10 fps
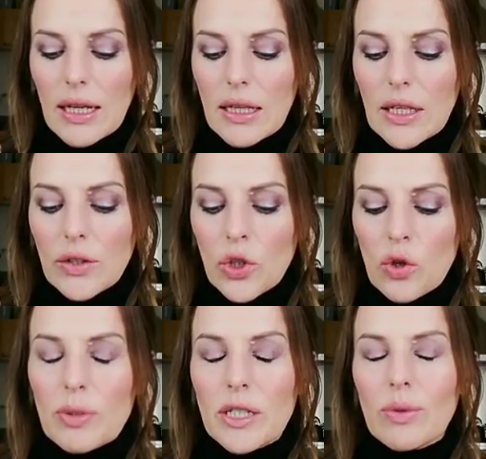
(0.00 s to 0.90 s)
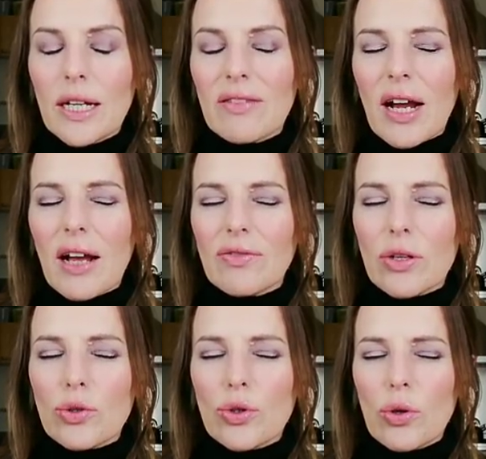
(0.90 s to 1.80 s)
That nobody will ever have
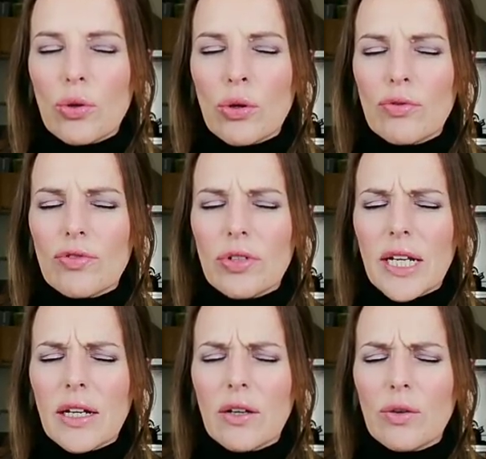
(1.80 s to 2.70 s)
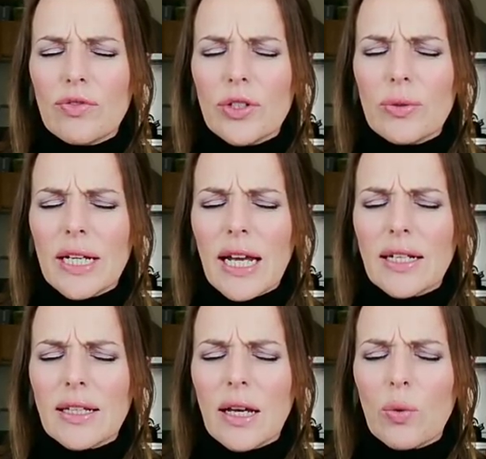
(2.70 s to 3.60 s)
control over you again
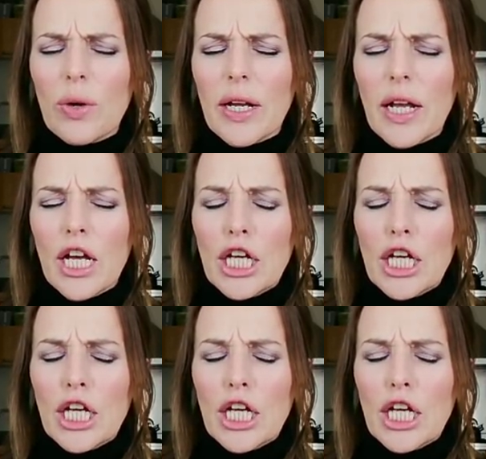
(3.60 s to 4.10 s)
in that way.